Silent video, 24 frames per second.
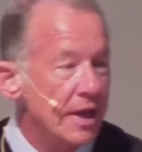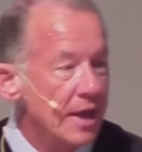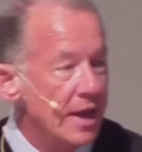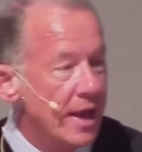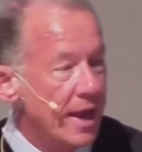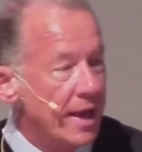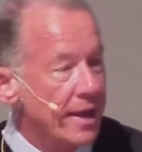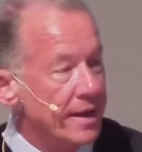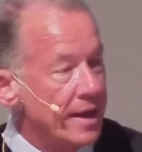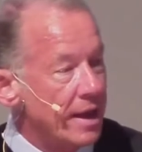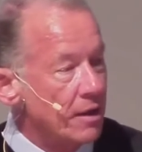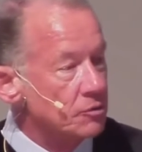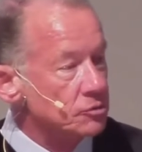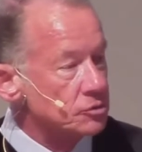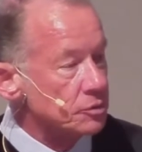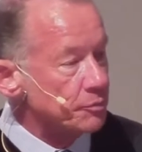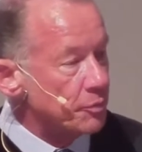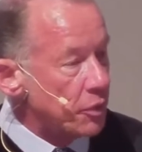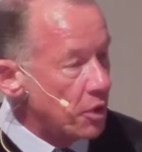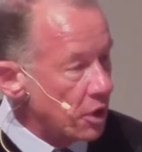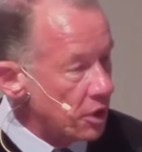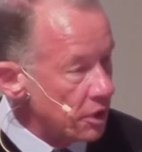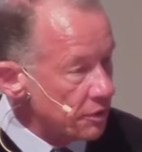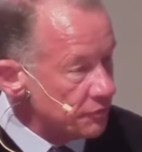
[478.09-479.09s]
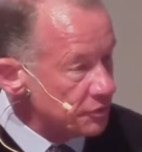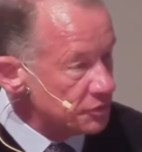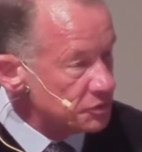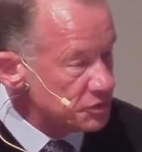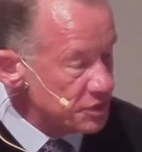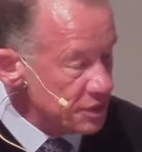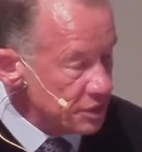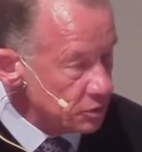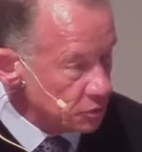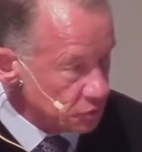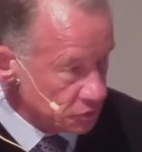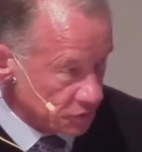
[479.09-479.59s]
and I was a part of the
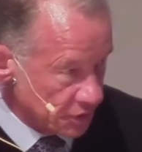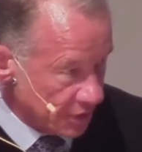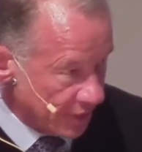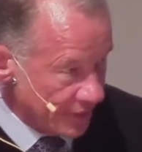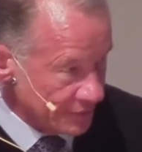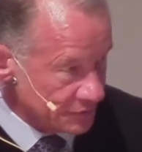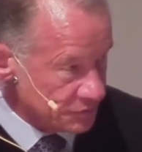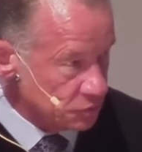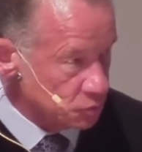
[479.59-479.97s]
singles class